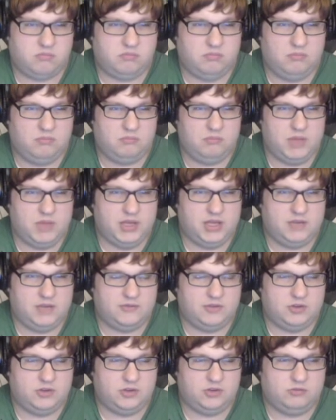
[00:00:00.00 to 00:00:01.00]
I might give
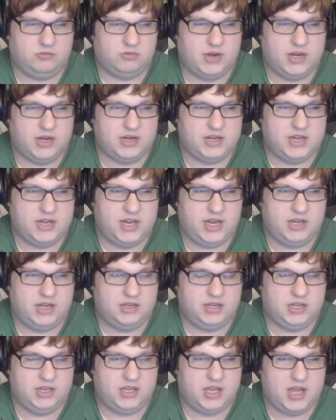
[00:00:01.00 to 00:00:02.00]
her a rare
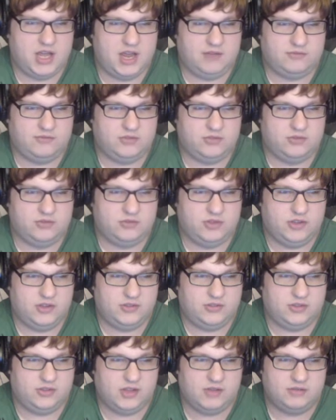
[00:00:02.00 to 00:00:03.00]
candy after
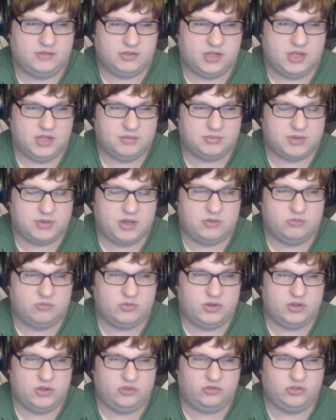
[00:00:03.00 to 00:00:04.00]
this level up. I
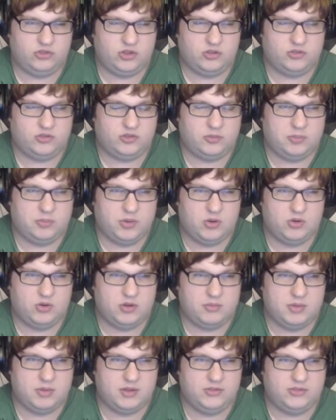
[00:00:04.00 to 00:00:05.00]
really should go to the
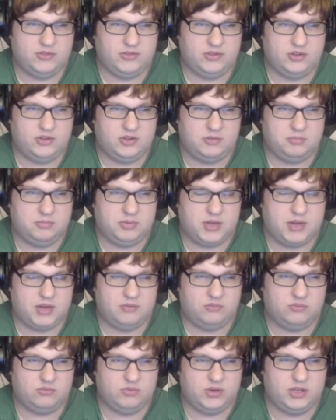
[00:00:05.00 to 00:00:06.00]
Pokemon Center, but I
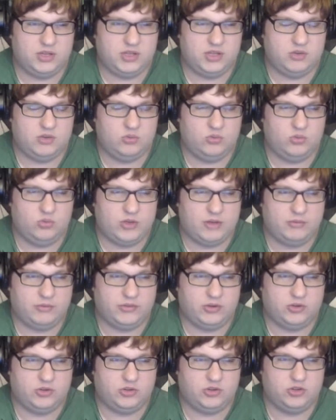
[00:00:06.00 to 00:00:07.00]
really... Ooh, that was
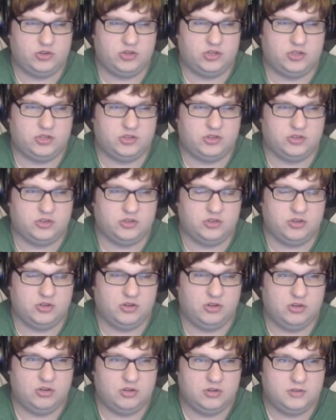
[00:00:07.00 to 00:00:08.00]
a good girl.
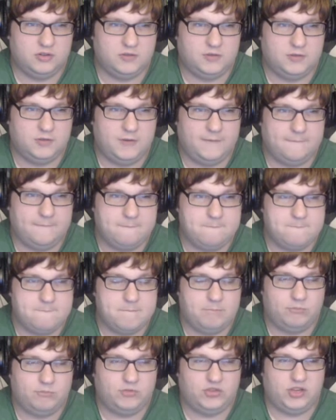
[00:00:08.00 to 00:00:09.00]

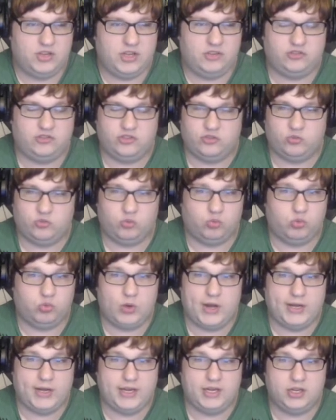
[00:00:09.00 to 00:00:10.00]
She's just
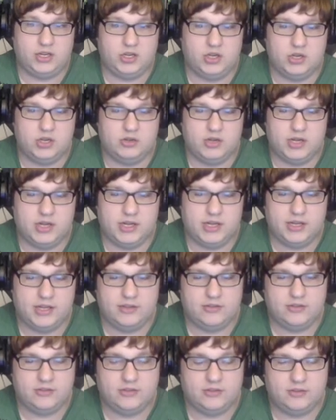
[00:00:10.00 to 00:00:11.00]
ready to go,
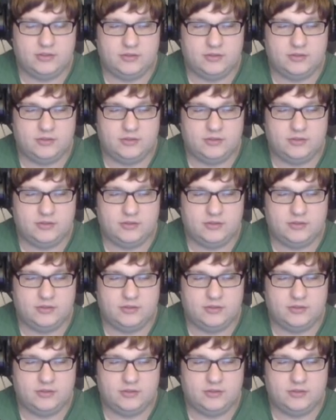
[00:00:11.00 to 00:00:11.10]
guys.